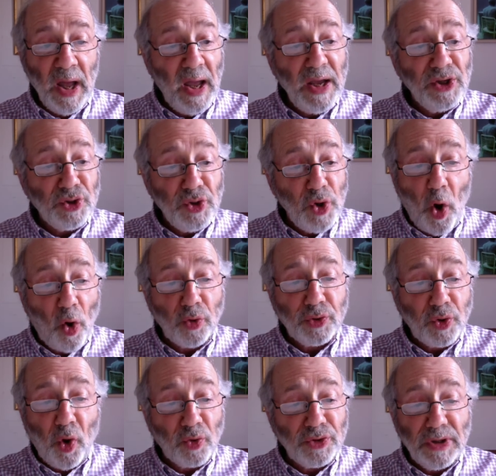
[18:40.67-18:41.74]
"He's not
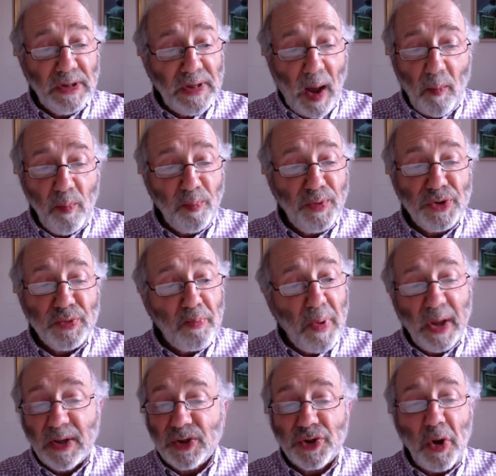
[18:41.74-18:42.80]
got a lump as
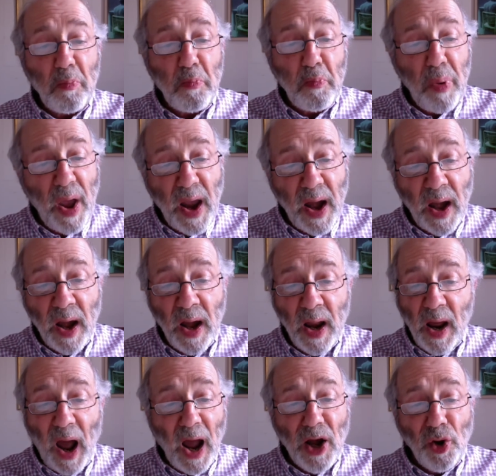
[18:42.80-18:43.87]
big as a pin.
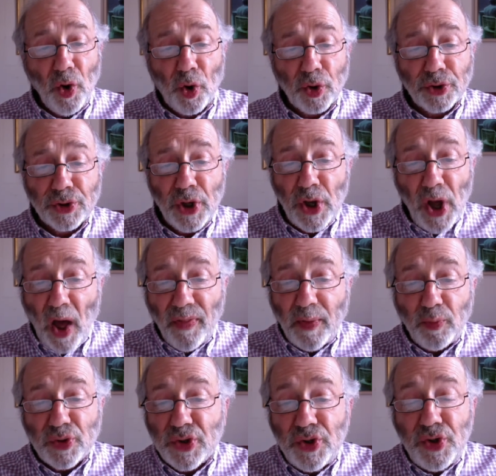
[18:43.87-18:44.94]
I looked, and there
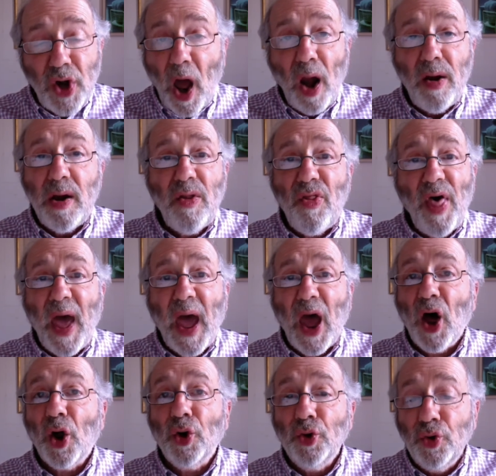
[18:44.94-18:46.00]
was none
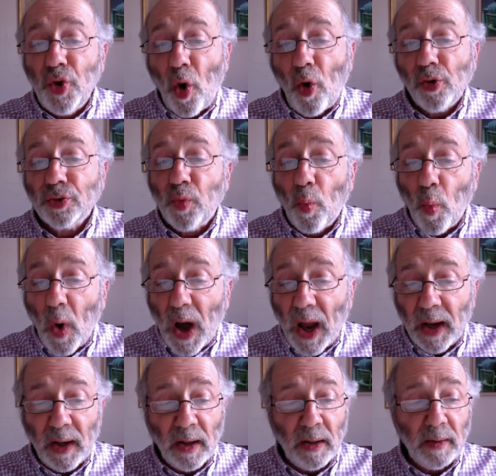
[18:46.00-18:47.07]
there, not
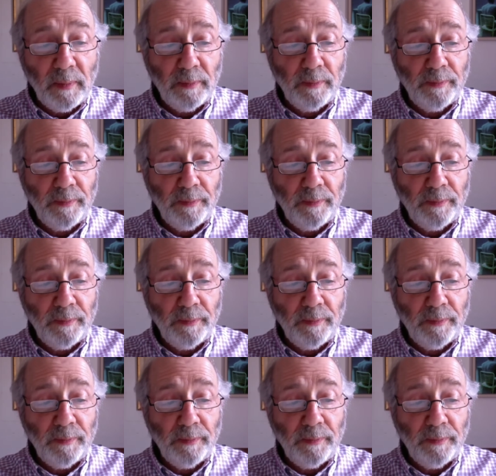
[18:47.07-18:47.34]
one."